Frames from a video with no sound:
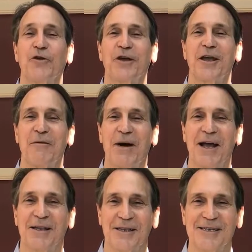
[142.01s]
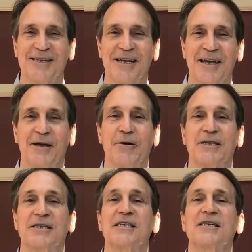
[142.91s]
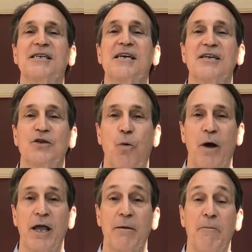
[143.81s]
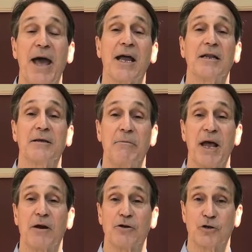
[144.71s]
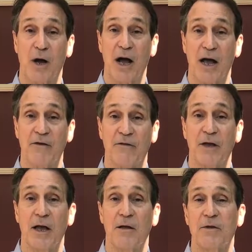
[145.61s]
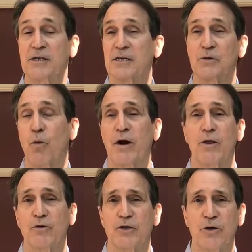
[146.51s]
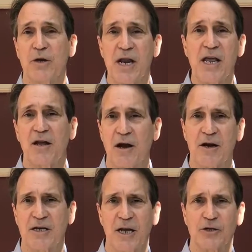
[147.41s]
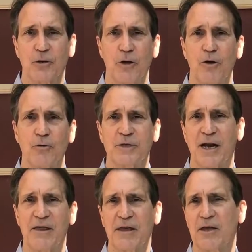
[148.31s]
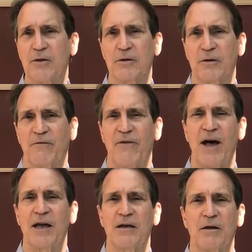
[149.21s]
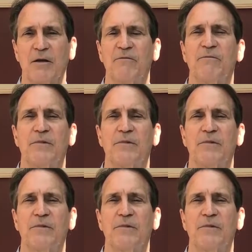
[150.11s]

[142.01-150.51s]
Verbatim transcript: looking at my listing here at 1620 Magdalene Manor Drive. This is one of those unique architectural homes that I think you'll find uh,